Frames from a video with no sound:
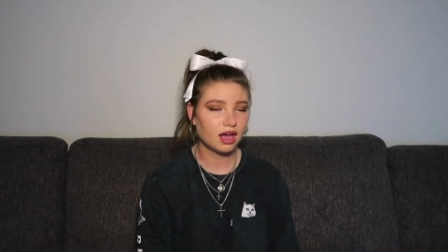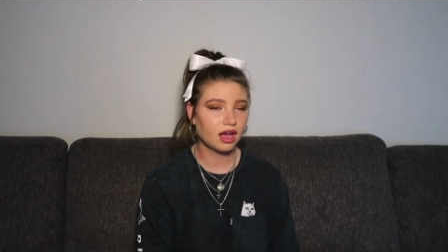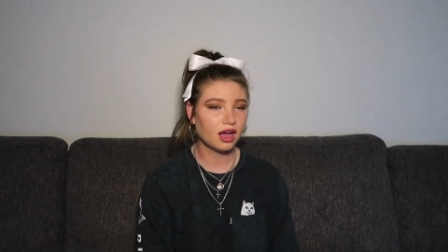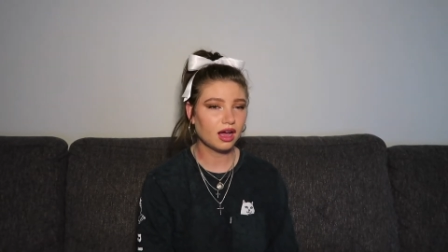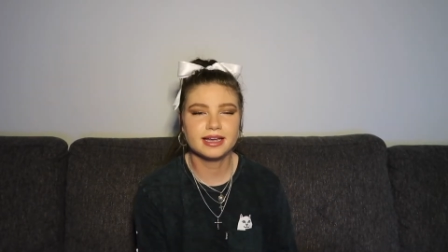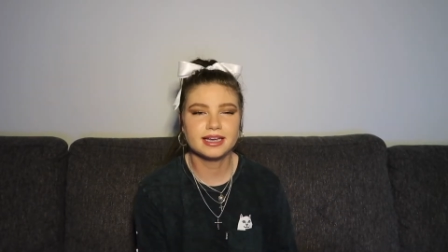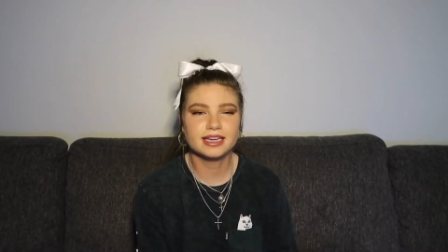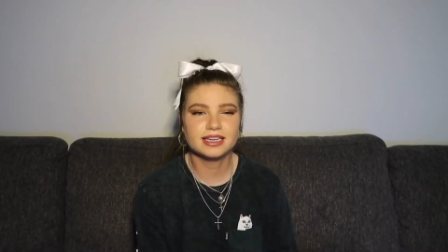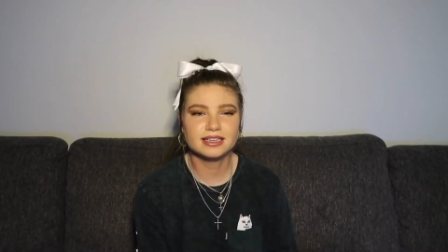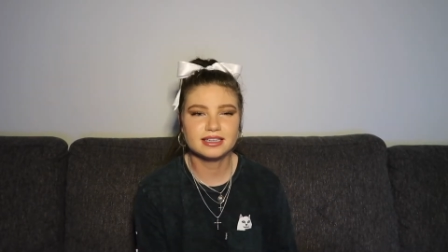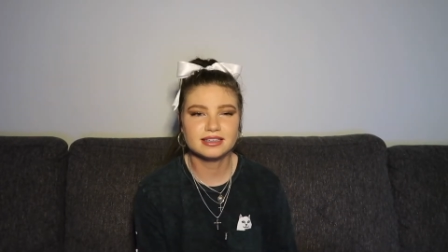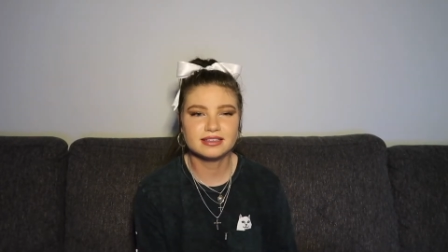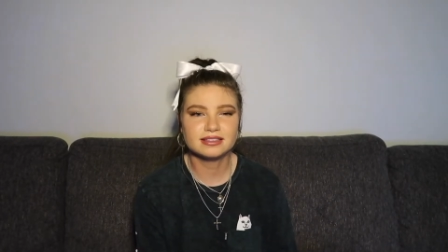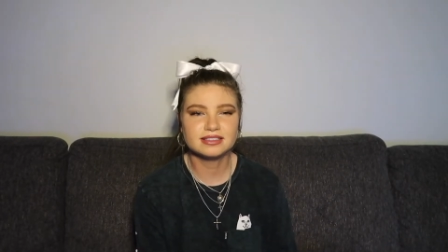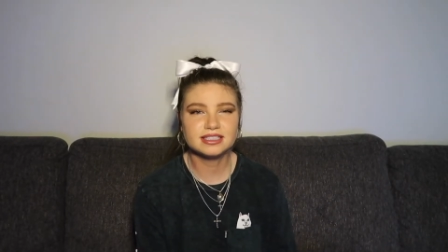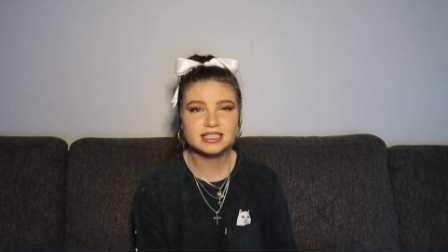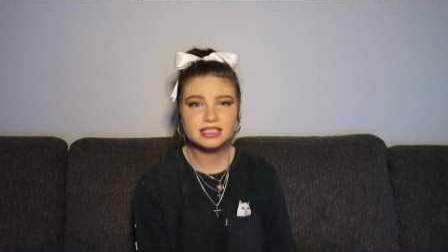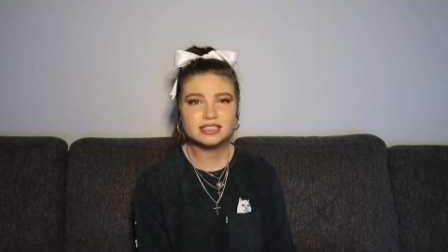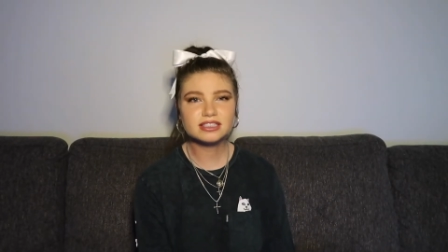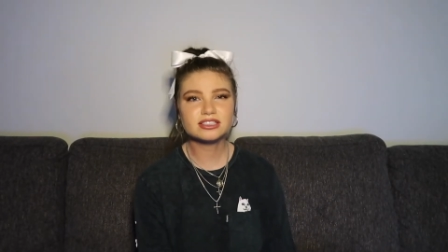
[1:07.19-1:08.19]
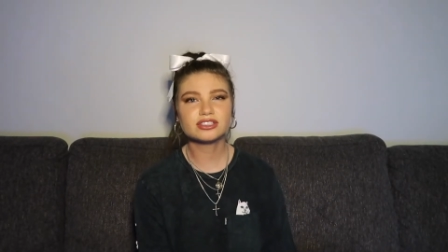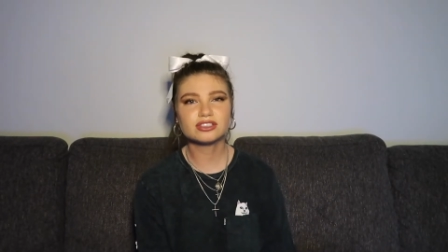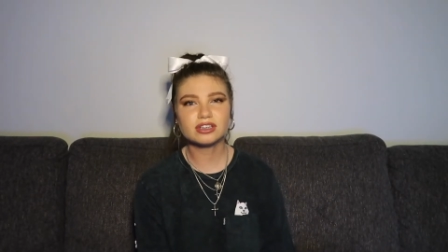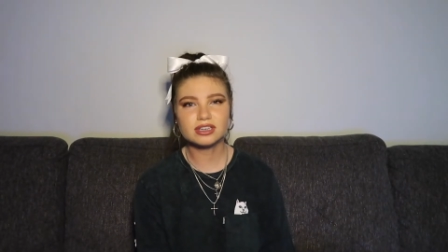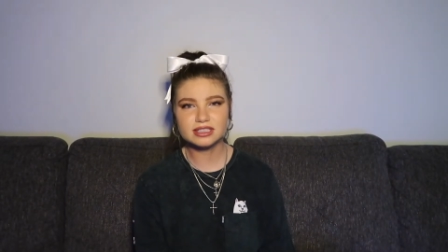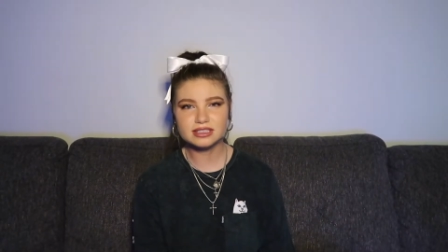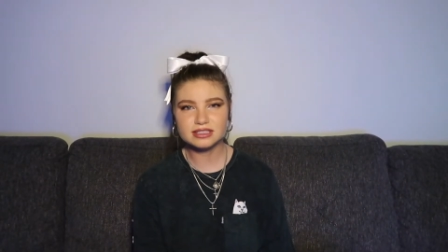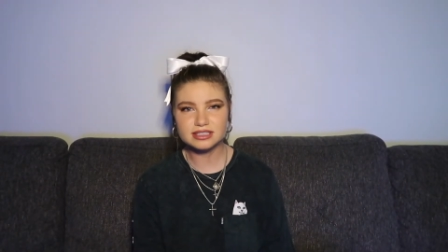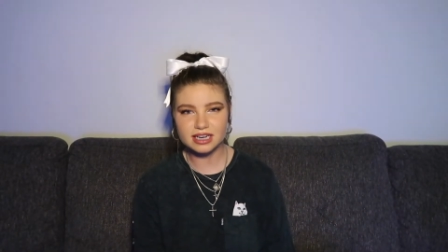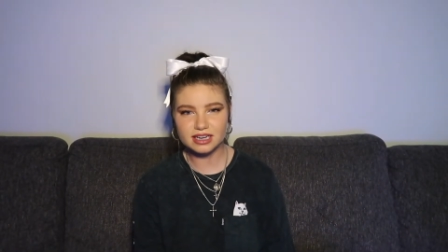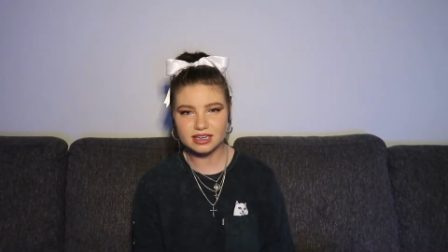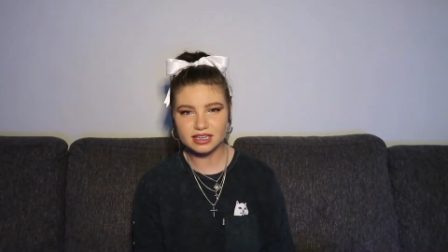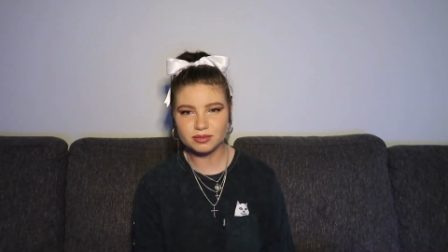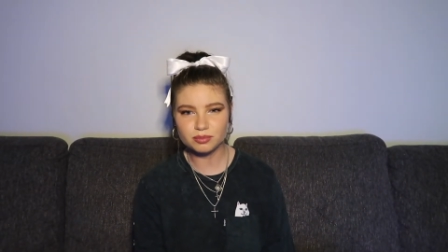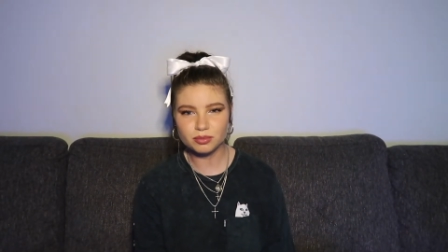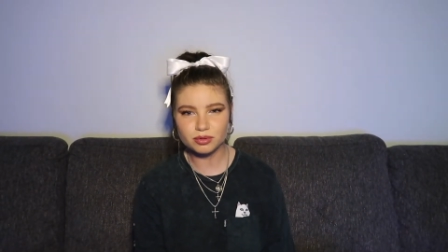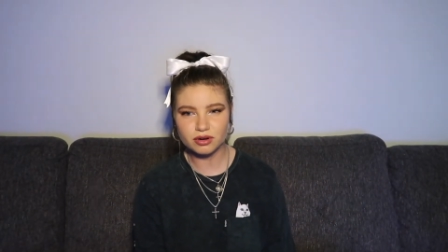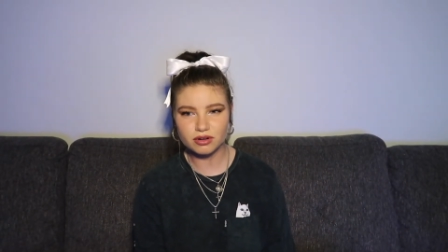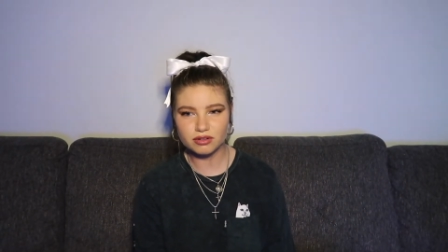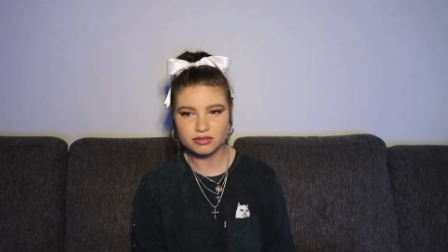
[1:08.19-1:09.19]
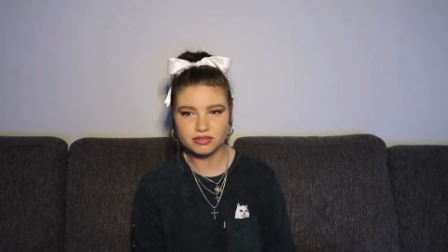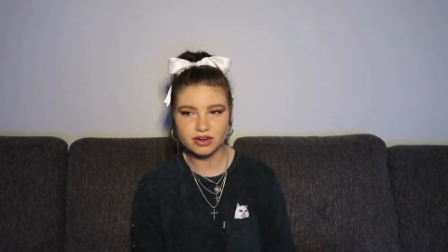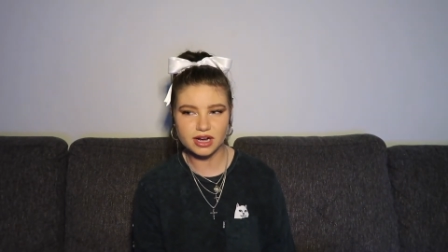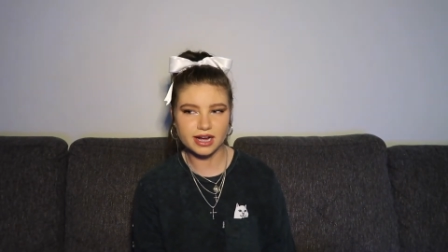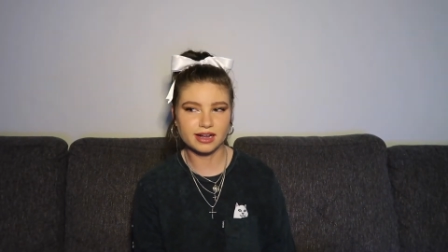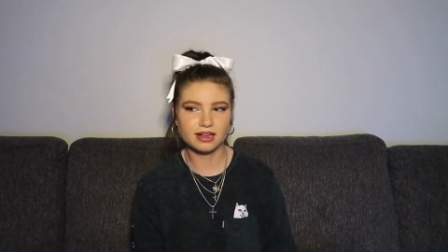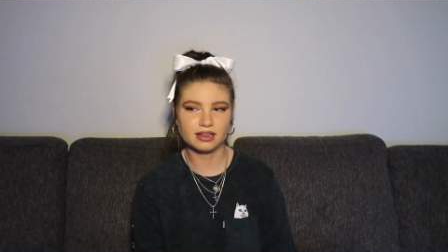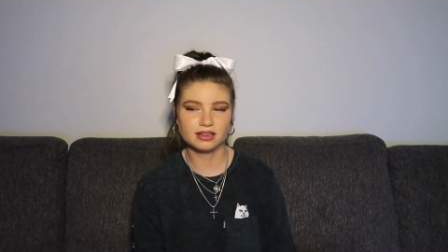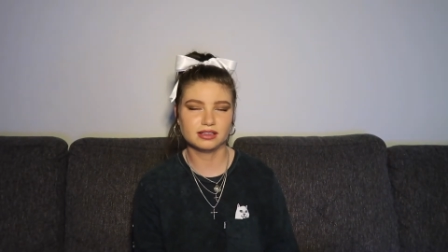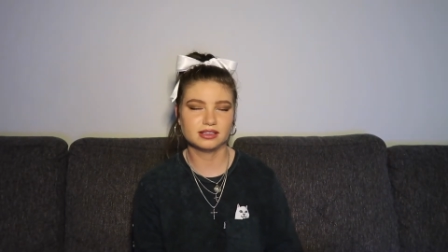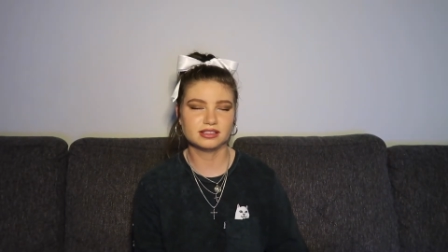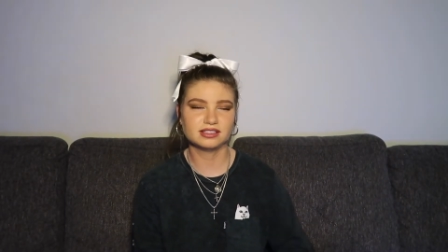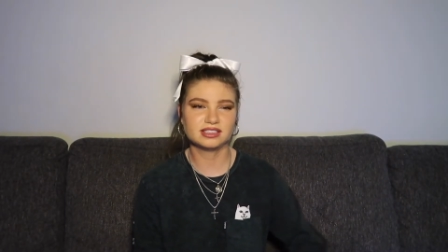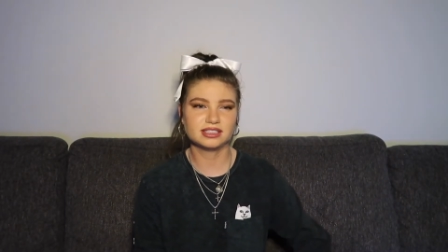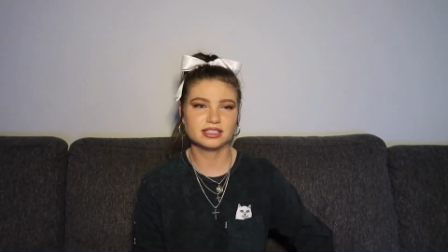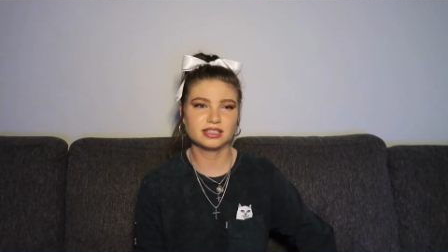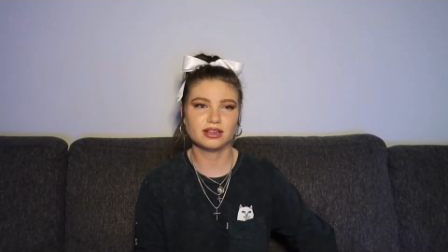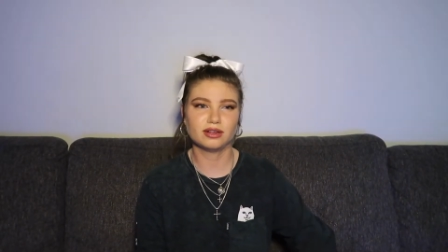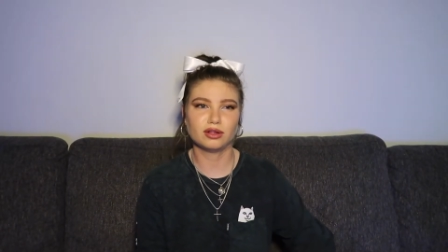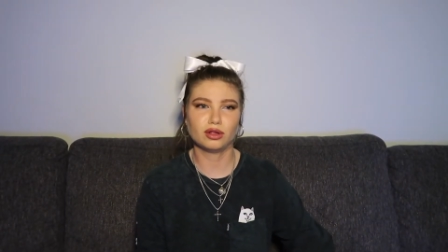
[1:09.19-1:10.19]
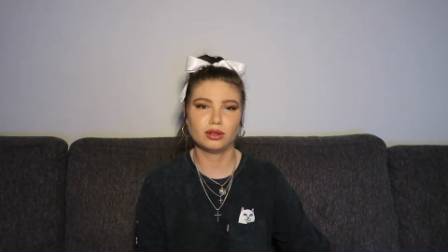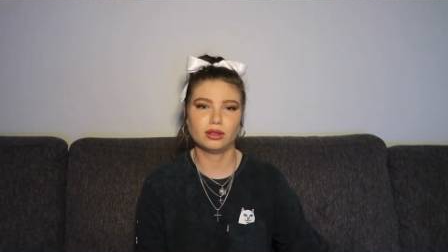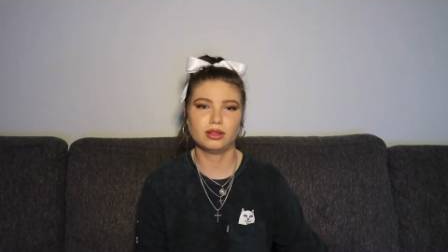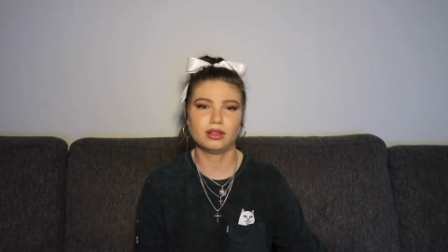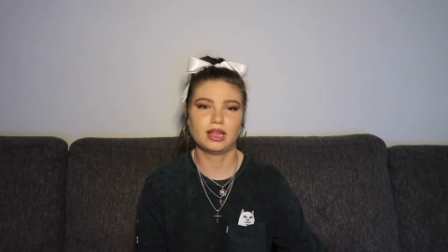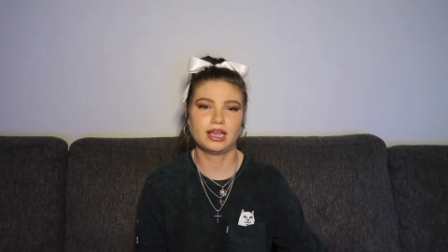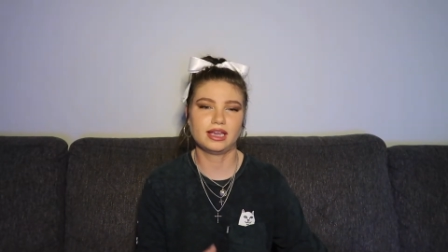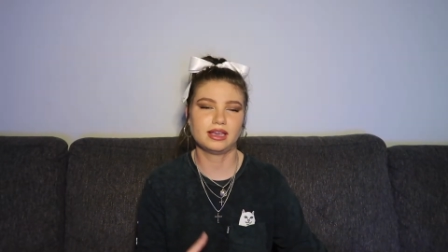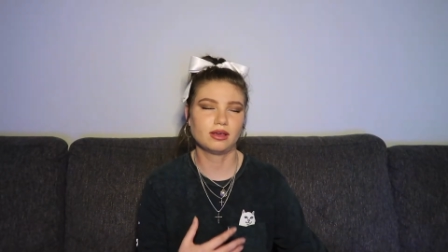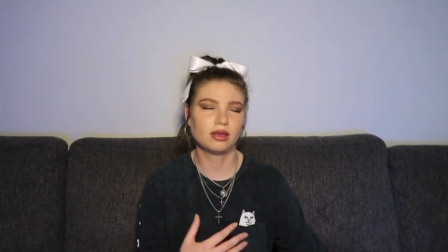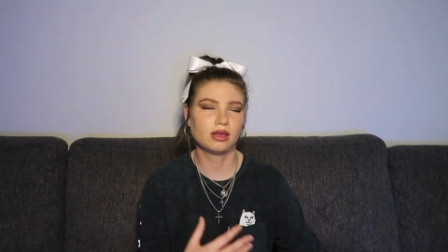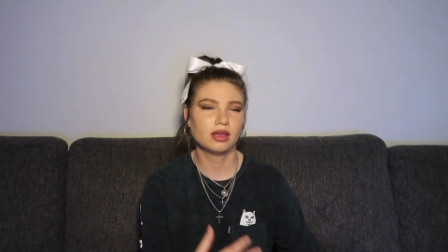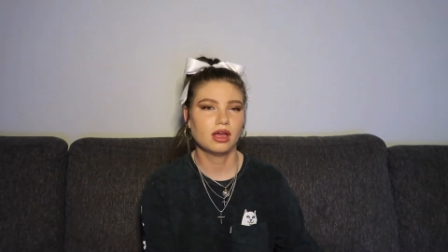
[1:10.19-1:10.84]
I didn't start a dating profile until like